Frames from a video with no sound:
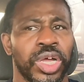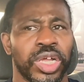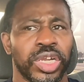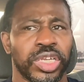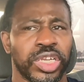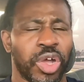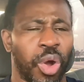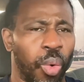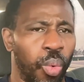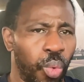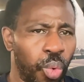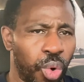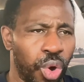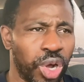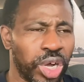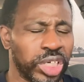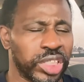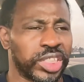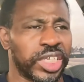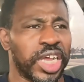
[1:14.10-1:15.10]
the
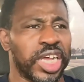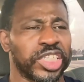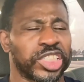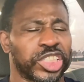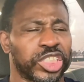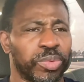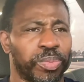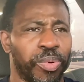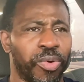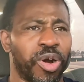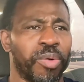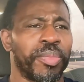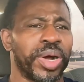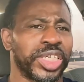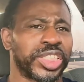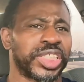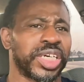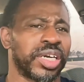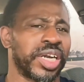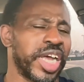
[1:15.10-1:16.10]
ones that support my
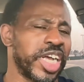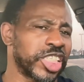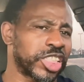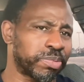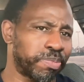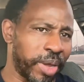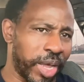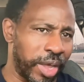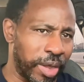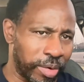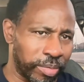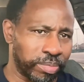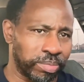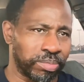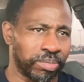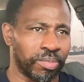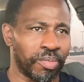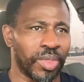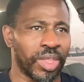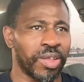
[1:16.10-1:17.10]
channel as spam.
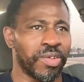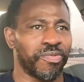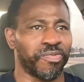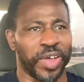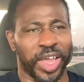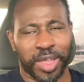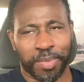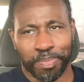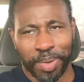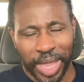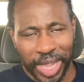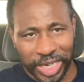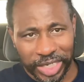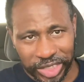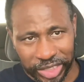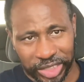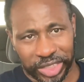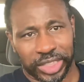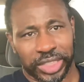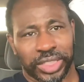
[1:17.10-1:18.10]
Fake
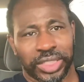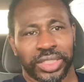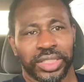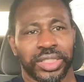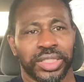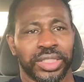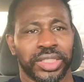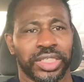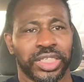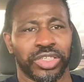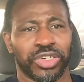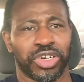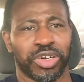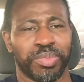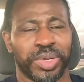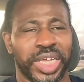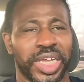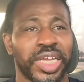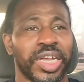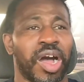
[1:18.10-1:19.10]
pages. You know what I
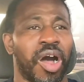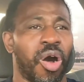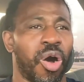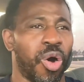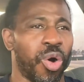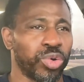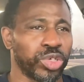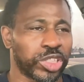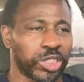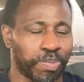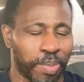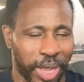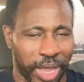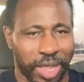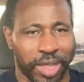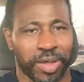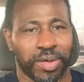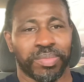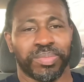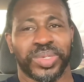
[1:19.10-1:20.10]
mean? All
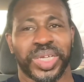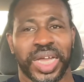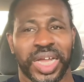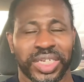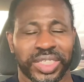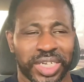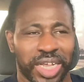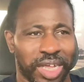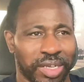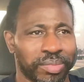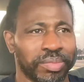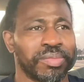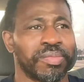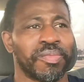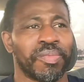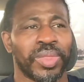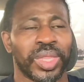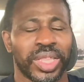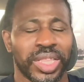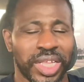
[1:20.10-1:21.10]
spam. Yes.
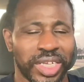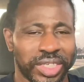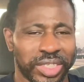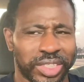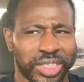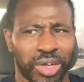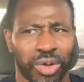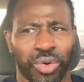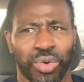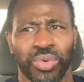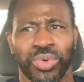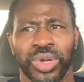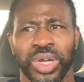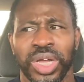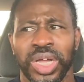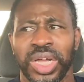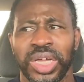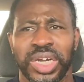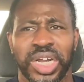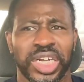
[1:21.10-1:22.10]
So,
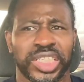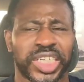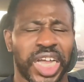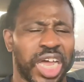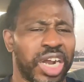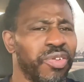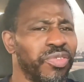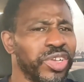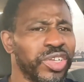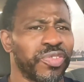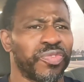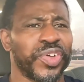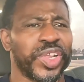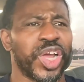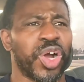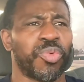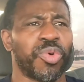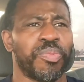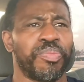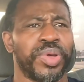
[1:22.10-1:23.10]
the title of this
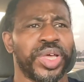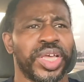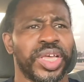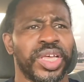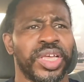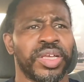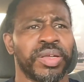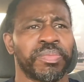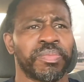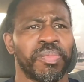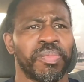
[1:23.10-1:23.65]
video would be,